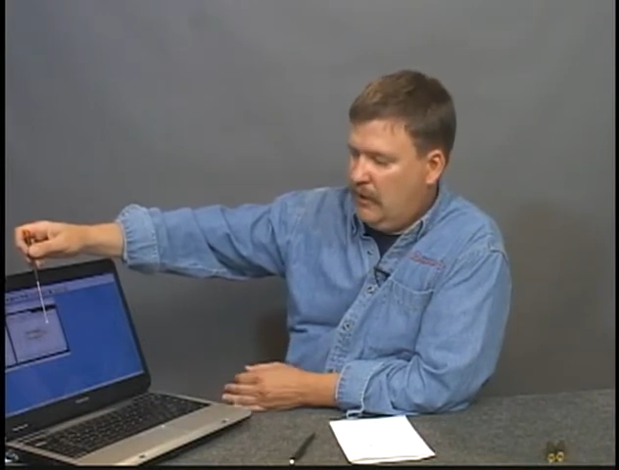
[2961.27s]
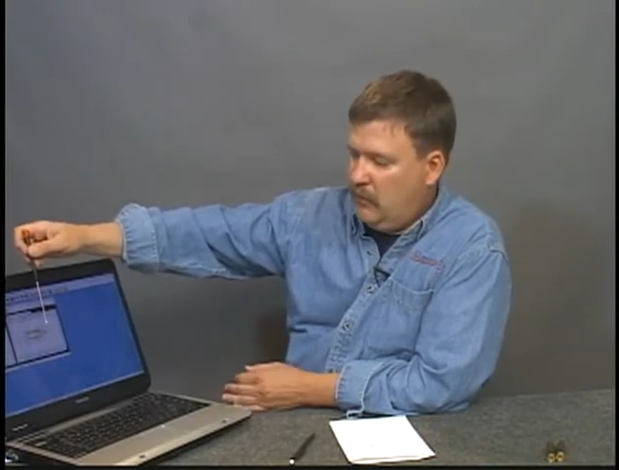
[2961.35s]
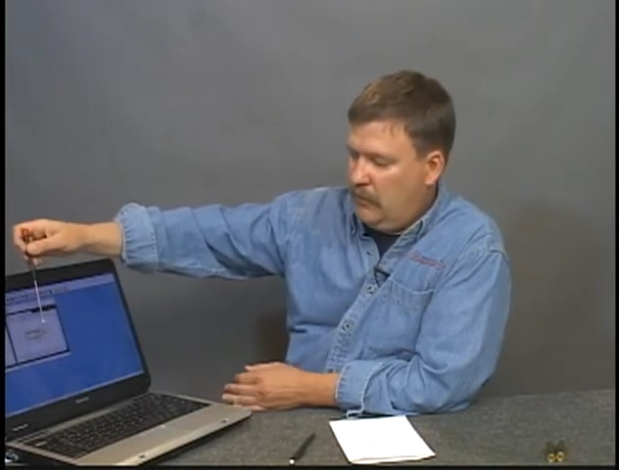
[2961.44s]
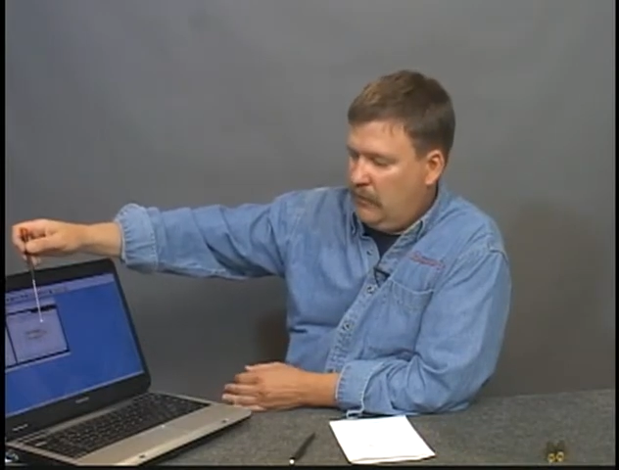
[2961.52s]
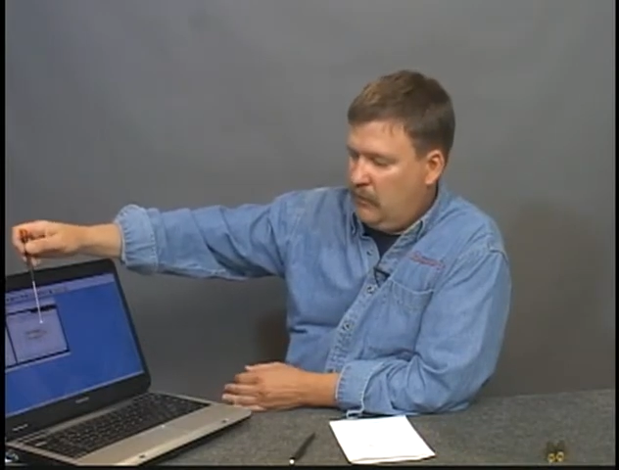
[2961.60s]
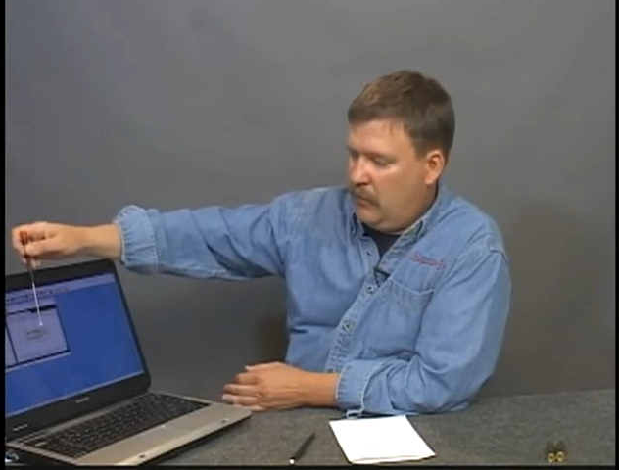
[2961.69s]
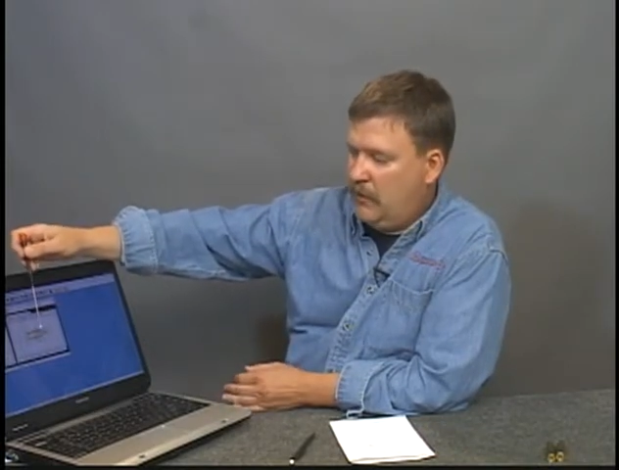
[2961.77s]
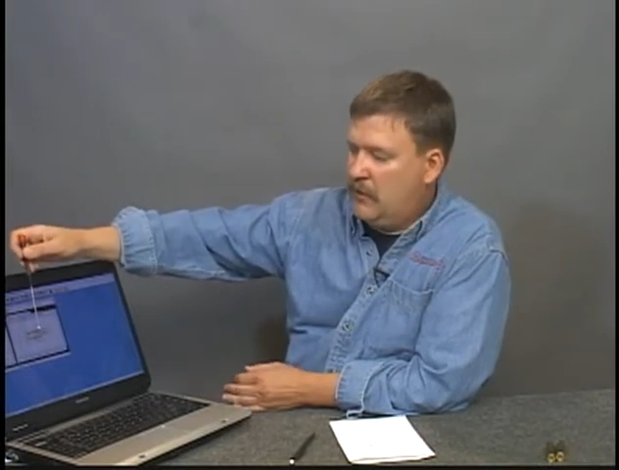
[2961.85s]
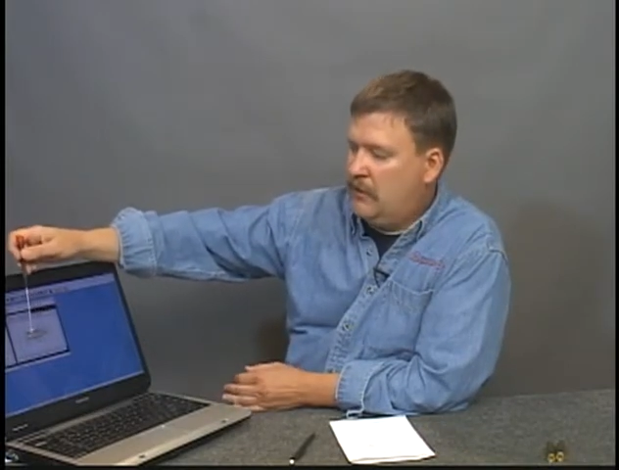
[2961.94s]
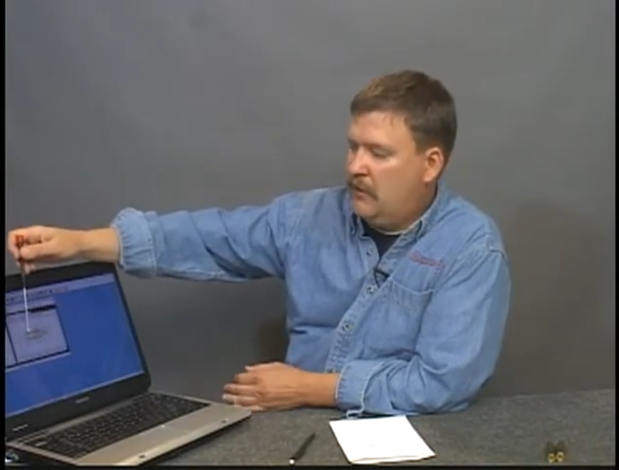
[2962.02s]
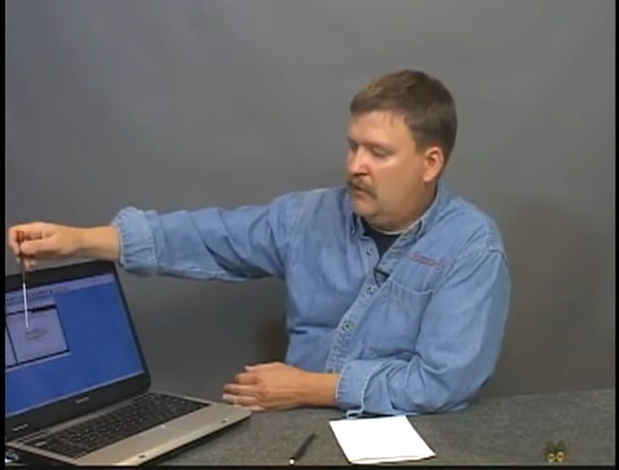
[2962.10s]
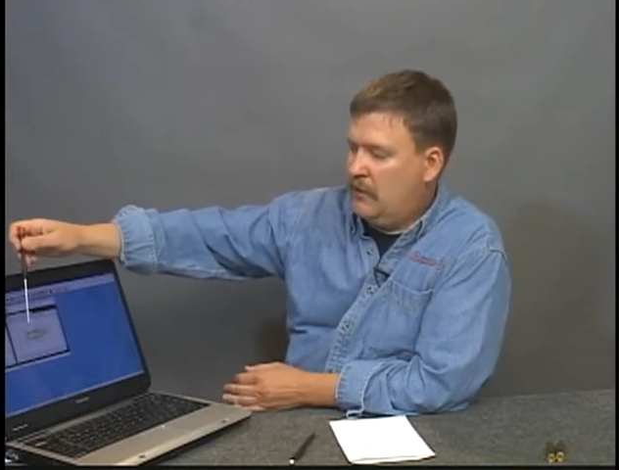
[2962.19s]
We're
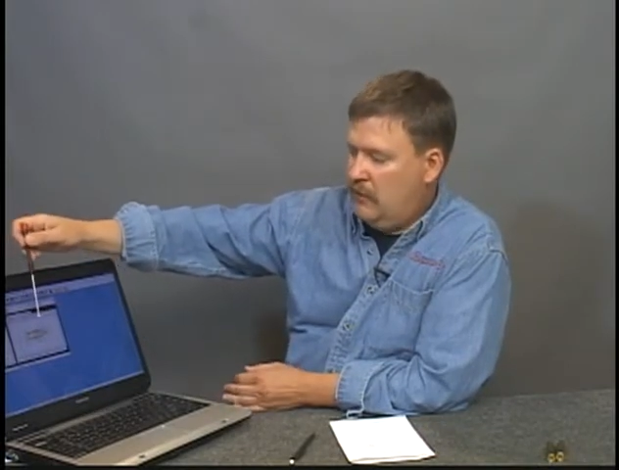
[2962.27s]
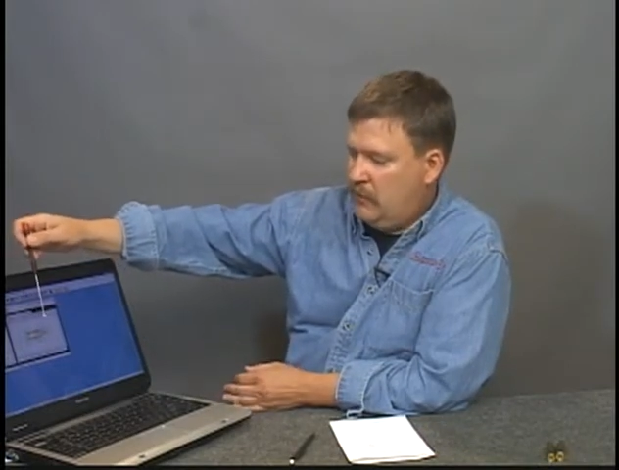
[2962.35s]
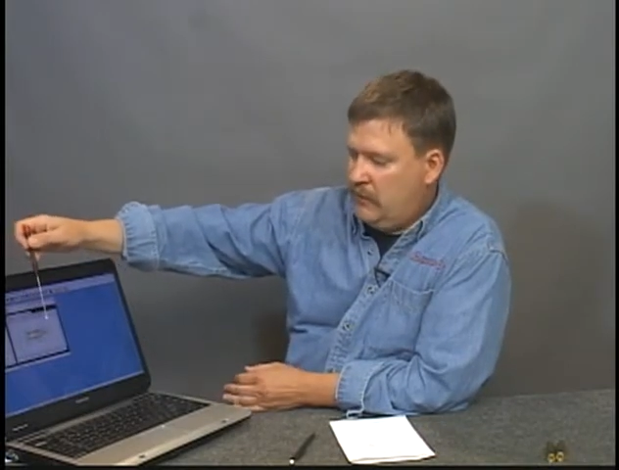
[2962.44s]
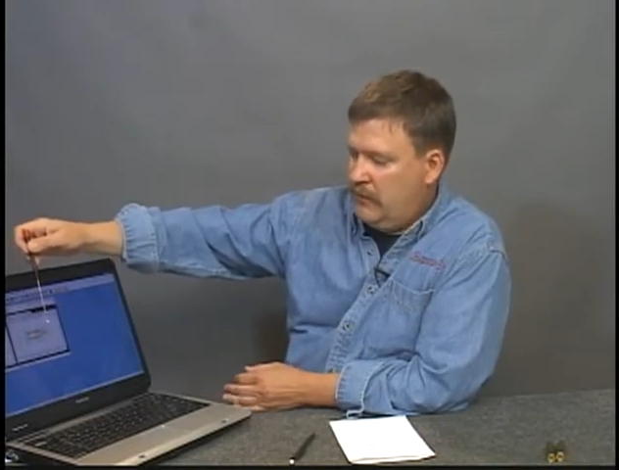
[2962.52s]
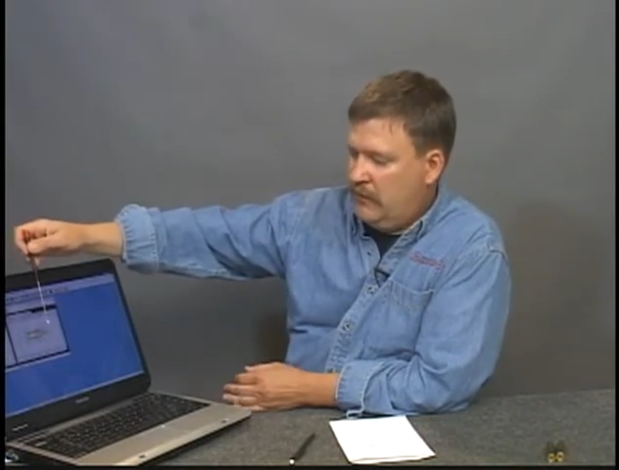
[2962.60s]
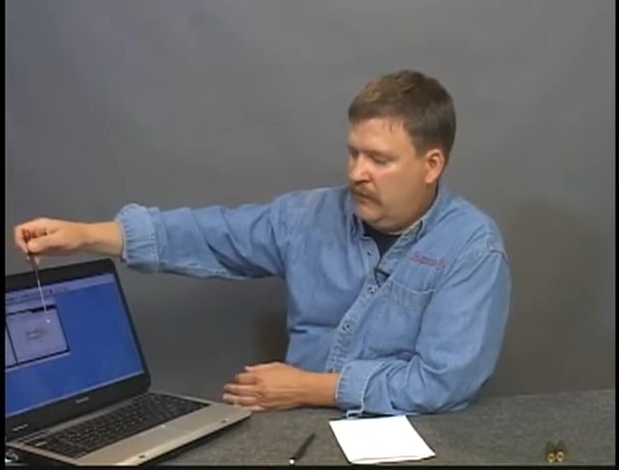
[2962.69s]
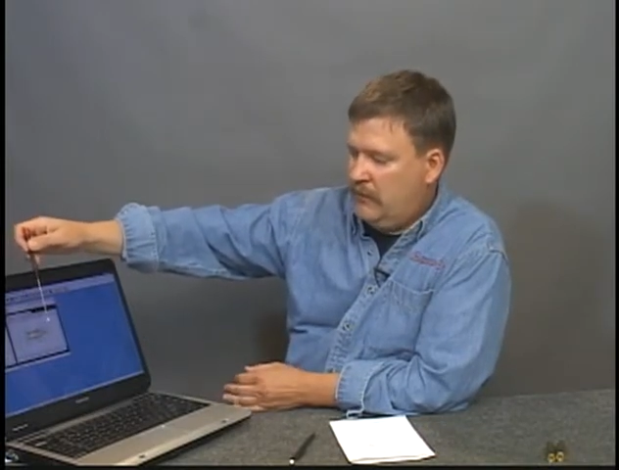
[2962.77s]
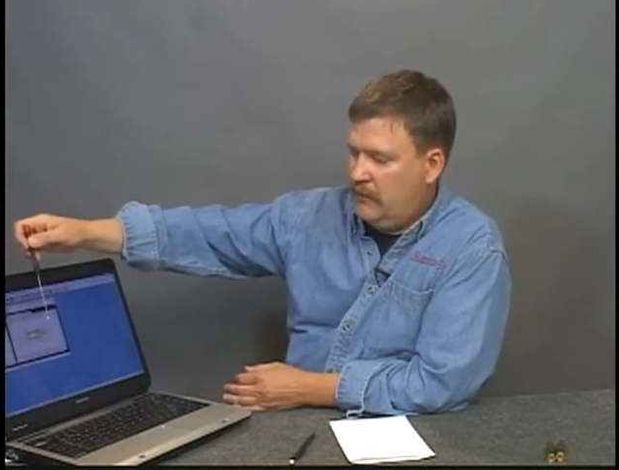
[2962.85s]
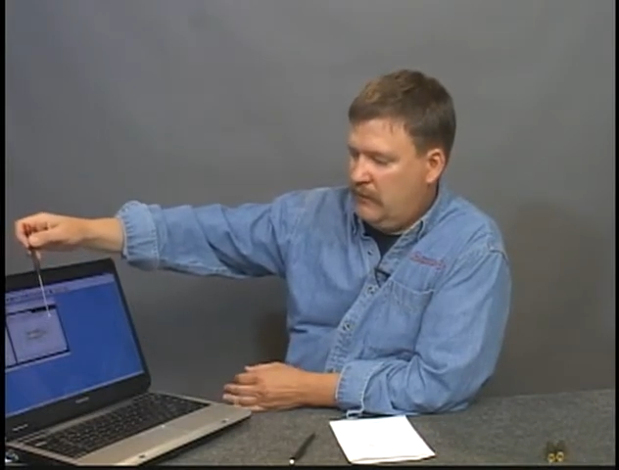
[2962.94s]
just going to use this